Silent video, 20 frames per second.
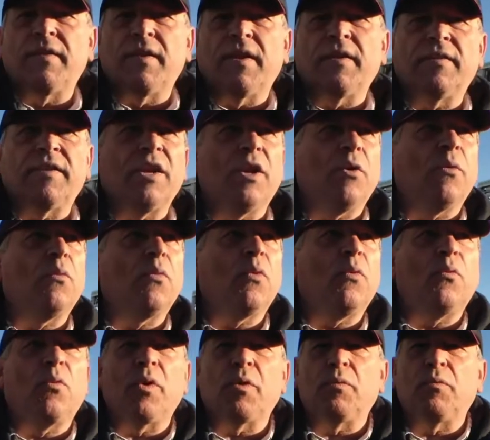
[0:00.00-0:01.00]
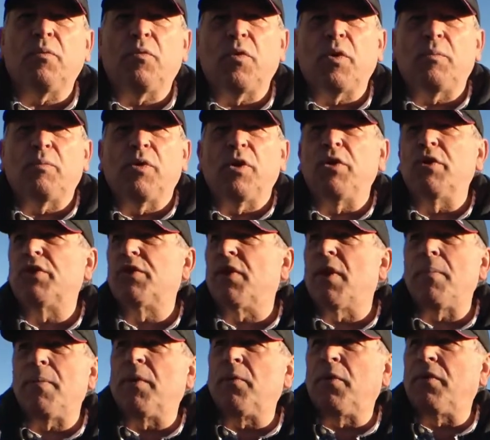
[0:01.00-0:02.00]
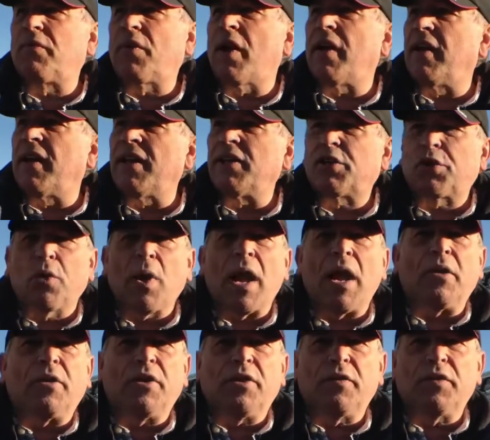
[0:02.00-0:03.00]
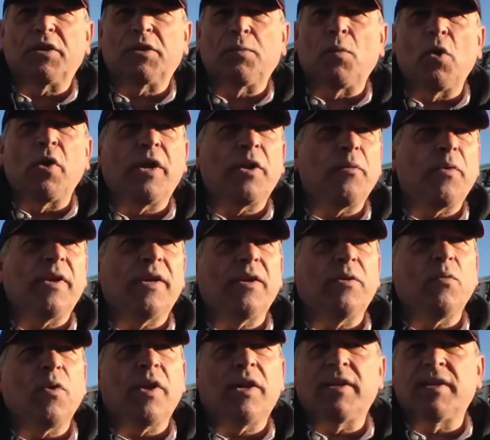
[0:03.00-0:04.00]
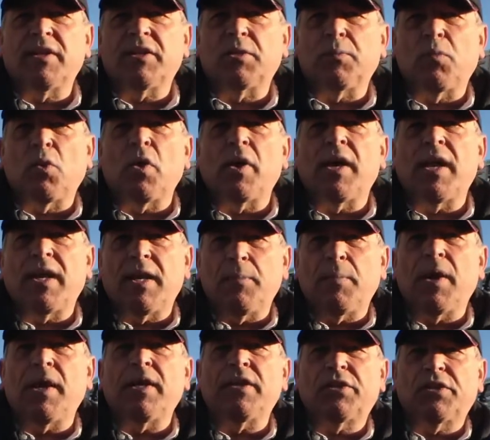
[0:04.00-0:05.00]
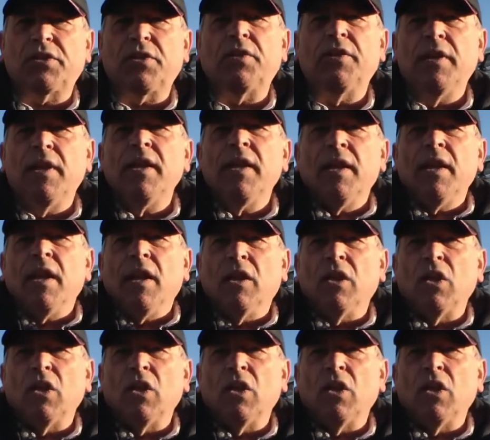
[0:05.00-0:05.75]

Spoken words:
that, you know, what balloons. I mean, we've got a nice crowd here this morning. We didn't want to disappoint anybody, so a